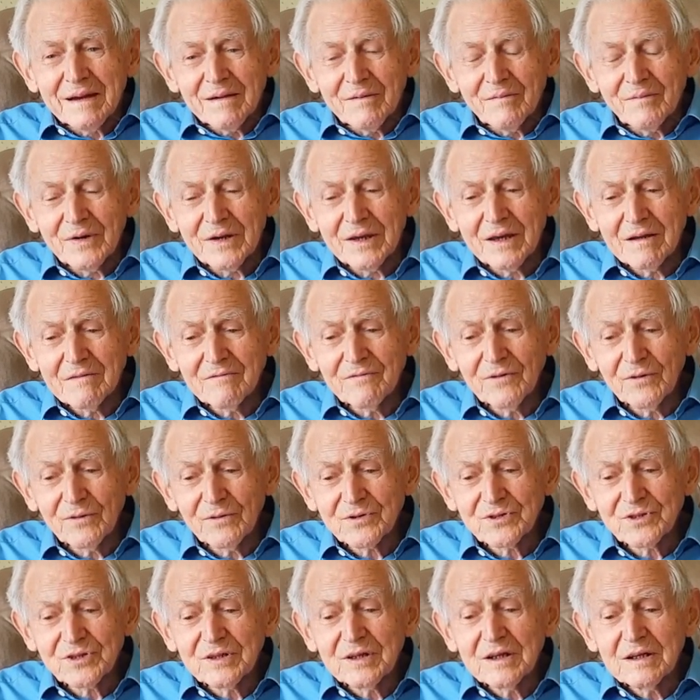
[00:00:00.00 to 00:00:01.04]
But
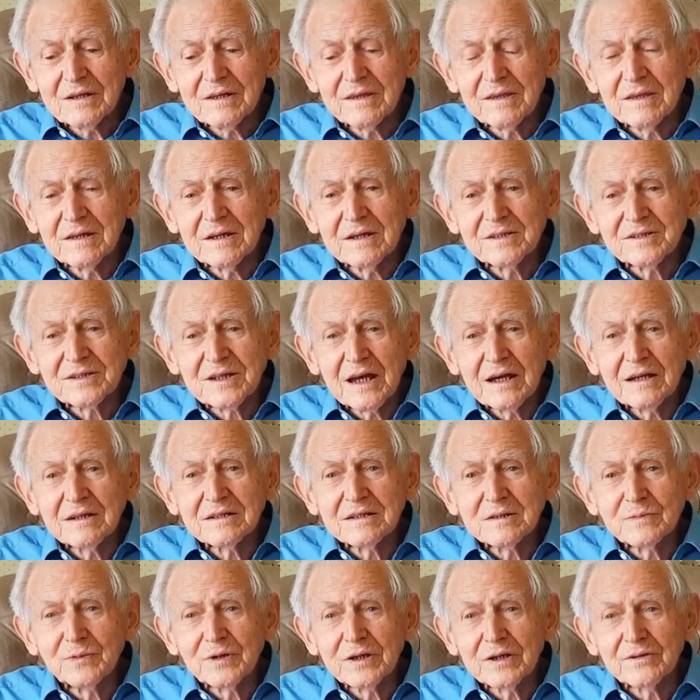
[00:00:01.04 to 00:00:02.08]
unfortunately these had to
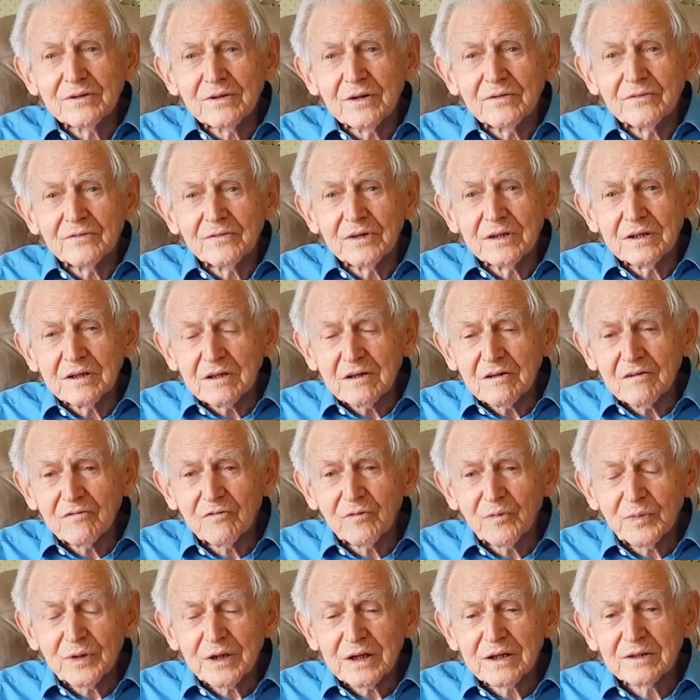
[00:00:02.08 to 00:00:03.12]
be got rid of
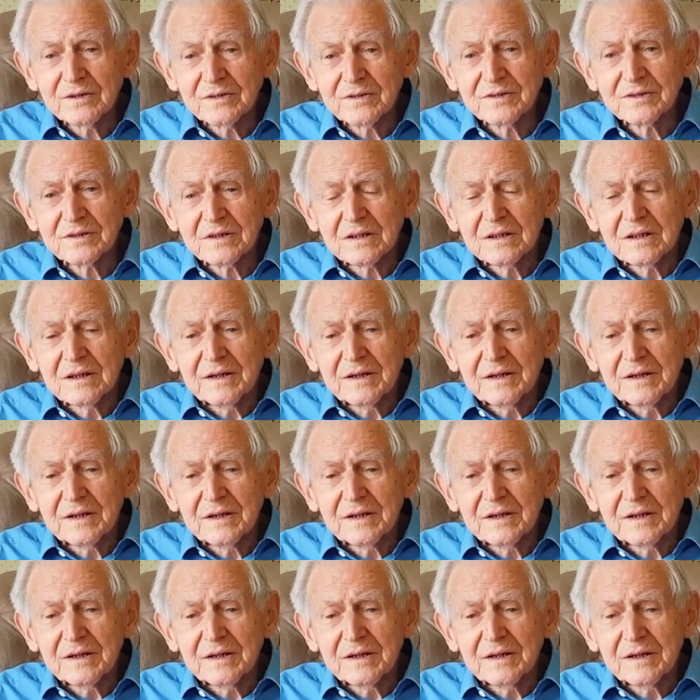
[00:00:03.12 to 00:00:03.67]
because